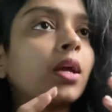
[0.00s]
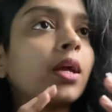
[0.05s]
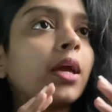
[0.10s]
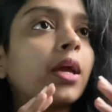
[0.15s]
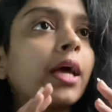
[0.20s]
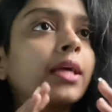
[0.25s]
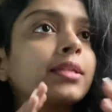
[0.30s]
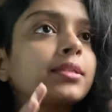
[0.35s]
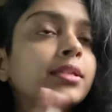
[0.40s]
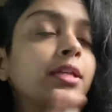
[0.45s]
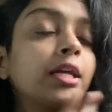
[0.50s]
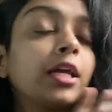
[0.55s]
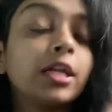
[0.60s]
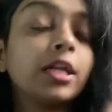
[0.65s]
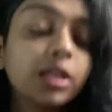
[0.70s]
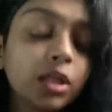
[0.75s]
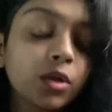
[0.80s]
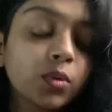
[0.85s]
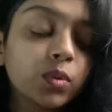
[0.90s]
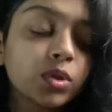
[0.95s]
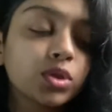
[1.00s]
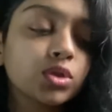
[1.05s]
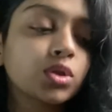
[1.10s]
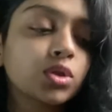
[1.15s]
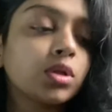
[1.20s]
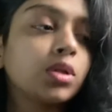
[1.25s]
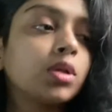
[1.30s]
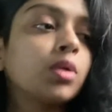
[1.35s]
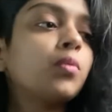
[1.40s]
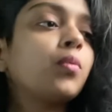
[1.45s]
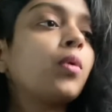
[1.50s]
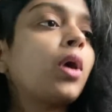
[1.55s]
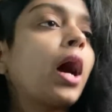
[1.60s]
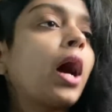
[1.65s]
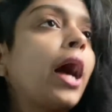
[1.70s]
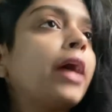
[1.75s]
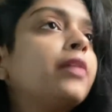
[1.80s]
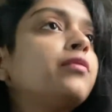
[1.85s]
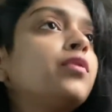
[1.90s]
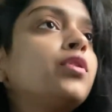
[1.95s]
as an individual,
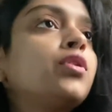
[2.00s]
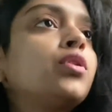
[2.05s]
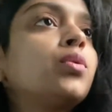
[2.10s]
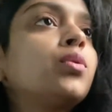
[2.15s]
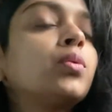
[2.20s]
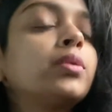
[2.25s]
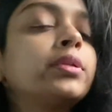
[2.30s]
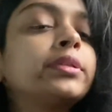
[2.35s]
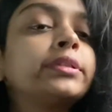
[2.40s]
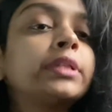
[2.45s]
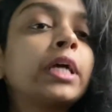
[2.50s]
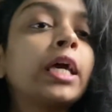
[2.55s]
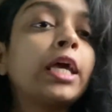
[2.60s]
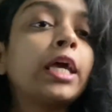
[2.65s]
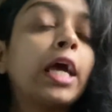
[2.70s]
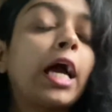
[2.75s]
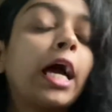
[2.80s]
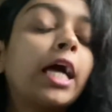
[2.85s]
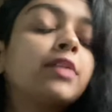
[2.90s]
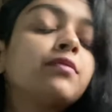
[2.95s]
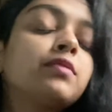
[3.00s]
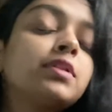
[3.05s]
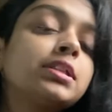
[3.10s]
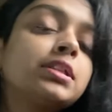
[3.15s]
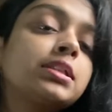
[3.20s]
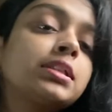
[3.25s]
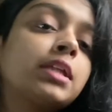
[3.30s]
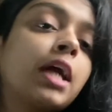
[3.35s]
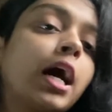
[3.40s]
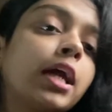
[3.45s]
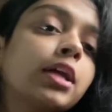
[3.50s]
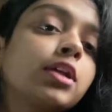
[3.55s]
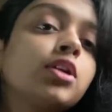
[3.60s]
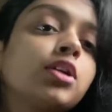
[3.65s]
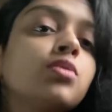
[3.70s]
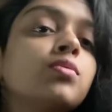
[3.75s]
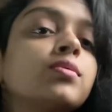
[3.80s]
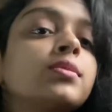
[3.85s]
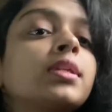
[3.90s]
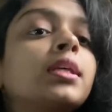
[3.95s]
I would do is I will start
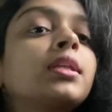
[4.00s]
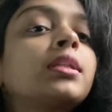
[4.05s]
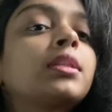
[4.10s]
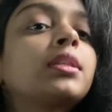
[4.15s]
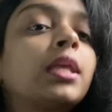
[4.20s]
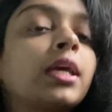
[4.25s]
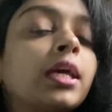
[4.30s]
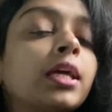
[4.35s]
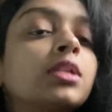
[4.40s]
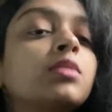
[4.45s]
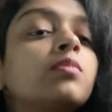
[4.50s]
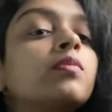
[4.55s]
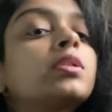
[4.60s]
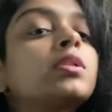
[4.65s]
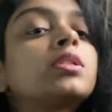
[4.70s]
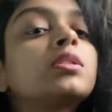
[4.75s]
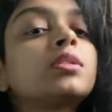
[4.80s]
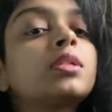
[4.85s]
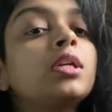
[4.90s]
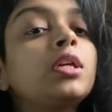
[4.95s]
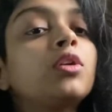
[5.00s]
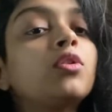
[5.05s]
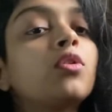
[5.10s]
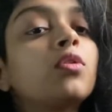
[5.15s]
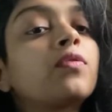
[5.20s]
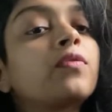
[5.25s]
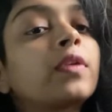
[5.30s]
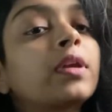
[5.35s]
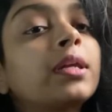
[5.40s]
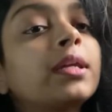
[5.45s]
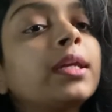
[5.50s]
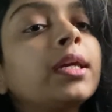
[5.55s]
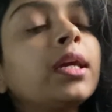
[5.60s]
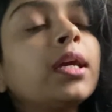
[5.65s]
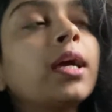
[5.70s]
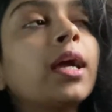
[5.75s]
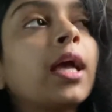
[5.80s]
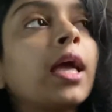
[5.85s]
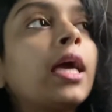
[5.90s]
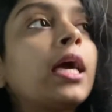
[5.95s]
using things which is eco-friendly.
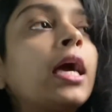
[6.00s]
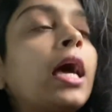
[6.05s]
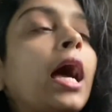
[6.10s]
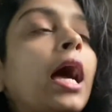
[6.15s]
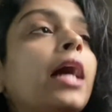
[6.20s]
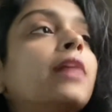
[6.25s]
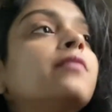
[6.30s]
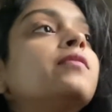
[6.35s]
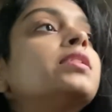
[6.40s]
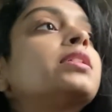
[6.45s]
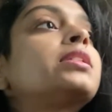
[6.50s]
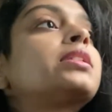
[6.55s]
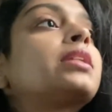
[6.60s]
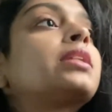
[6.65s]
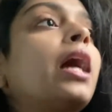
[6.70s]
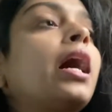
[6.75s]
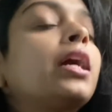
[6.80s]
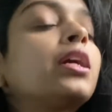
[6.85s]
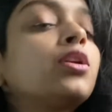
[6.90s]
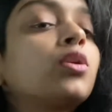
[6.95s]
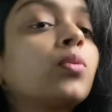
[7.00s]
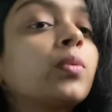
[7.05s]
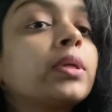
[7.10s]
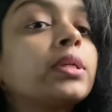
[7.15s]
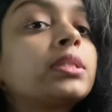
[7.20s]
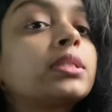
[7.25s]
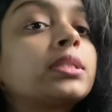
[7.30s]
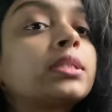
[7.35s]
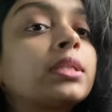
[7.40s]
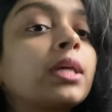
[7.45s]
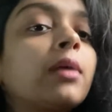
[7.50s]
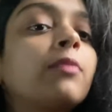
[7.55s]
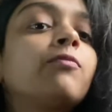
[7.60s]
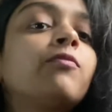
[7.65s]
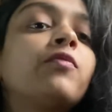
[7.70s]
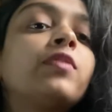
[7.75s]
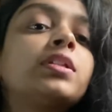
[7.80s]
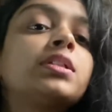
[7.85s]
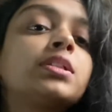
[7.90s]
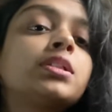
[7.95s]
I will start doing stuff
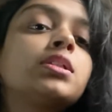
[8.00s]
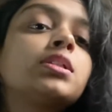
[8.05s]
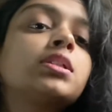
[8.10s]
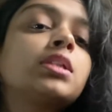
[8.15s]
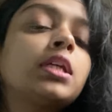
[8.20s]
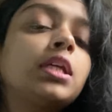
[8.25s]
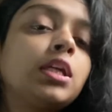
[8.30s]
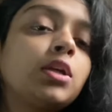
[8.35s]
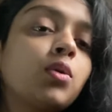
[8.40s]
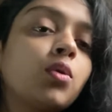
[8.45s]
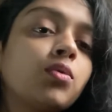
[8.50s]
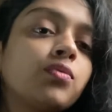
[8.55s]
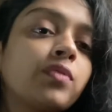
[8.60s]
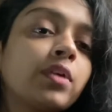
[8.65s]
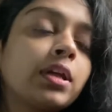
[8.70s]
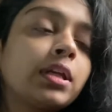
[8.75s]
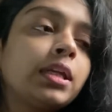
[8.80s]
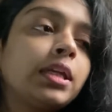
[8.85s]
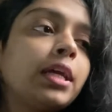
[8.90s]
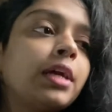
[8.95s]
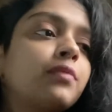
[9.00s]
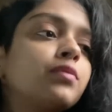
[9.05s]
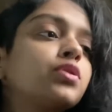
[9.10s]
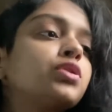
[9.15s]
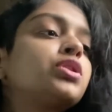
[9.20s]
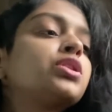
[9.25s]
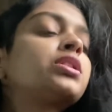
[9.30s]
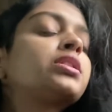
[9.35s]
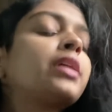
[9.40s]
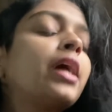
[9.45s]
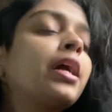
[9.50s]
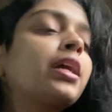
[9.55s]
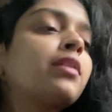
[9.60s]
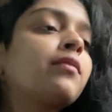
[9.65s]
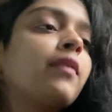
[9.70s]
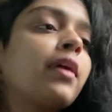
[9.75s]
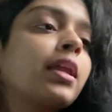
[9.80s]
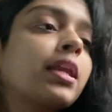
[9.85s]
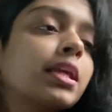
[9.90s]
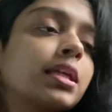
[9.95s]
which is eco-friendly. I would start
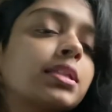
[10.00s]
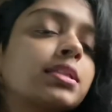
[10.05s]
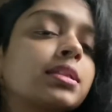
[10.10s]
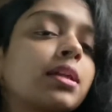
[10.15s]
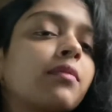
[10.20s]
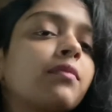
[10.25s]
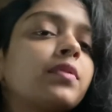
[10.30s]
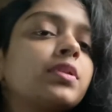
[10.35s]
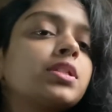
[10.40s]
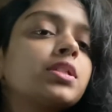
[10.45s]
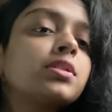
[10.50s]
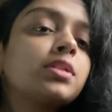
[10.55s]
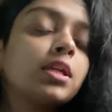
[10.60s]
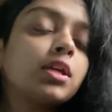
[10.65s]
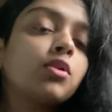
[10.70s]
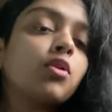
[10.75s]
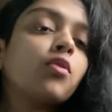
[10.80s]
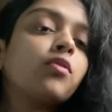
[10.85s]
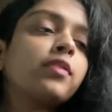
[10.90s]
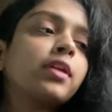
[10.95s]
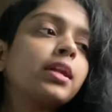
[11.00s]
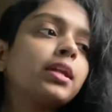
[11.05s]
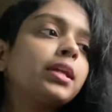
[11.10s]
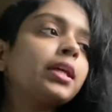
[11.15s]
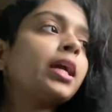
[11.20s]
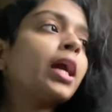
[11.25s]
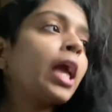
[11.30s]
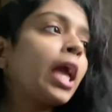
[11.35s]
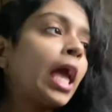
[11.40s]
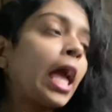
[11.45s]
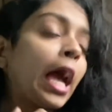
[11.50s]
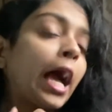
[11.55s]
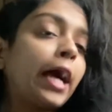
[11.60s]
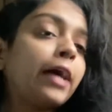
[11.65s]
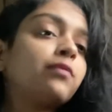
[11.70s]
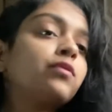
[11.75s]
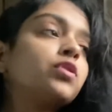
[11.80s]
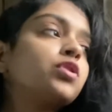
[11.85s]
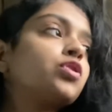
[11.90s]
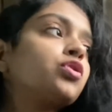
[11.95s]
wearing stuff which is eco-friendly. I
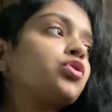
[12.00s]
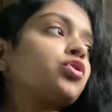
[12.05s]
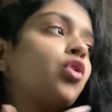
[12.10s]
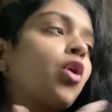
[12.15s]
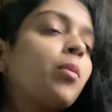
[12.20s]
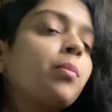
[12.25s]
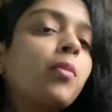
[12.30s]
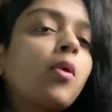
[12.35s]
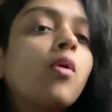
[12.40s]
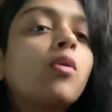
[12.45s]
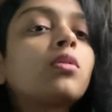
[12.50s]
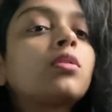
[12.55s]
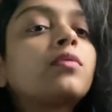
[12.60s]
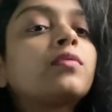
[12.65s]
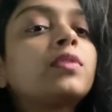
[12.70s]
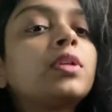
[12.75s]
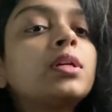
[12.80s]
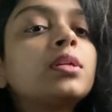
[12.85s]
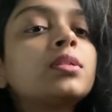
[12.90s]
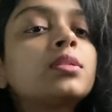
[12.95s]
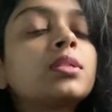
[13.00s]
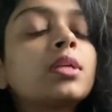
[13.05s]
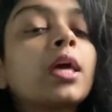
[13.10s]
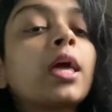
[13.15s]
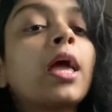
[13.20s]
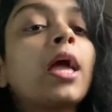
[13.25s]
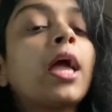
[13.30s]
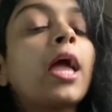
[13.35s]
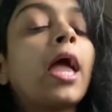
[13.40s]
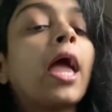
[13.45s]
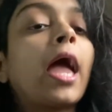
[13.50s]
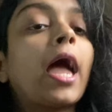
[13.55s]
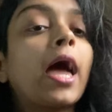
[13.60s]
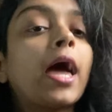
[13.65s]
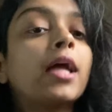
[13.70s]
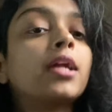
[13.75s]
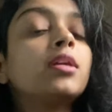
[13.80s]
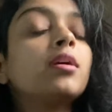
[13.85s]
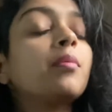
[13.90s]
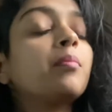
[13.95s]
would stop all of this.
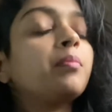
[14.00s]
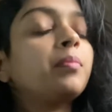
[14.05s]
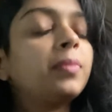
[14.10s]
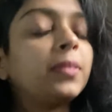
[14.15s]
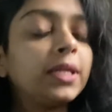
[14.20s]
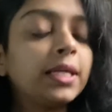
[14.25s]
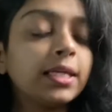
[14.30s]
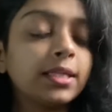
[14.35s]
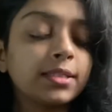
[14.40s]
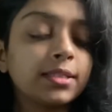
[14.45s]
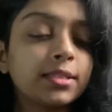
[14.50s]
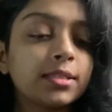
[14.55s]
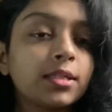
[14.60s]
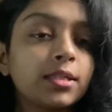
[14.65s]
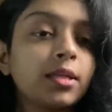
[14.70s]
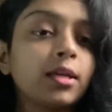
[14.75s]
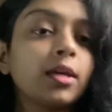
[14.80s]
And please,